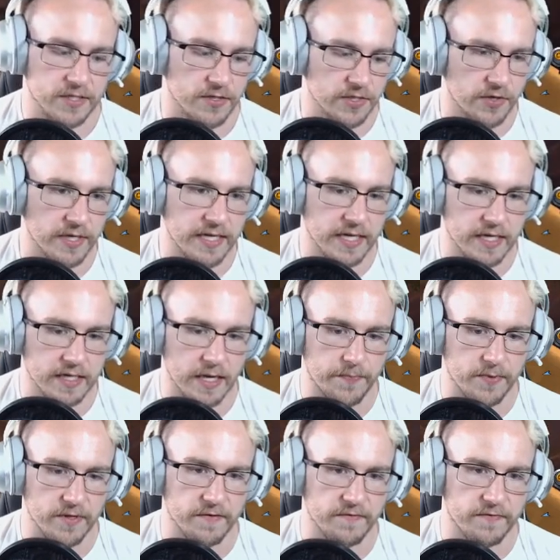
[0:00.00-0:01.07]
So let's go ahead and get a
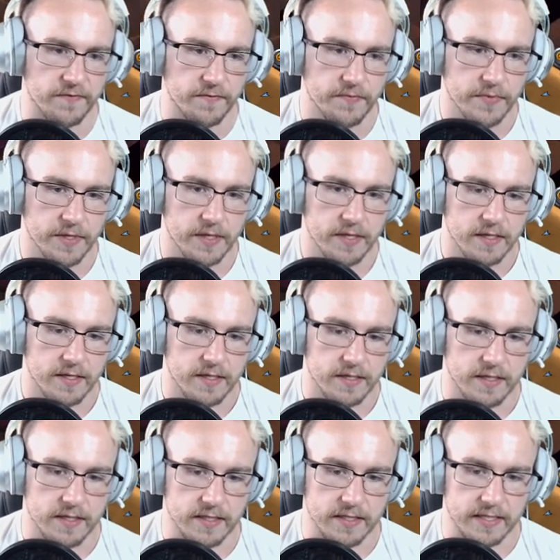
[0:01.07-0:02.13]
couple of
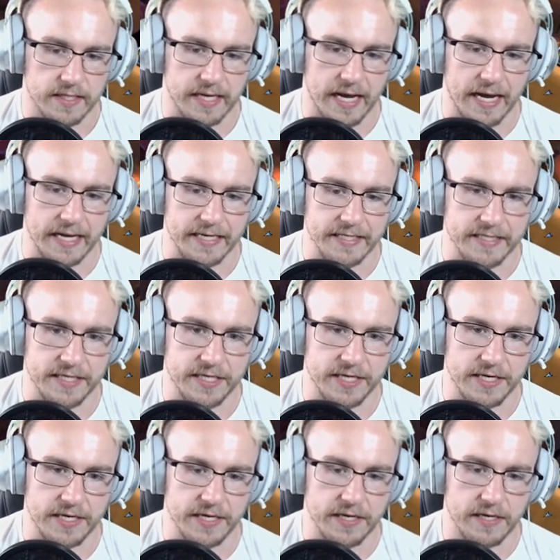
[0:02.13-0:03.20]
guys
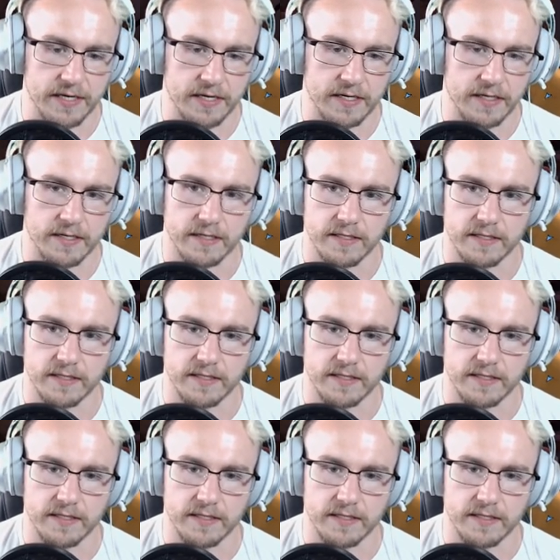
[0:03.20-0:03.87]
here.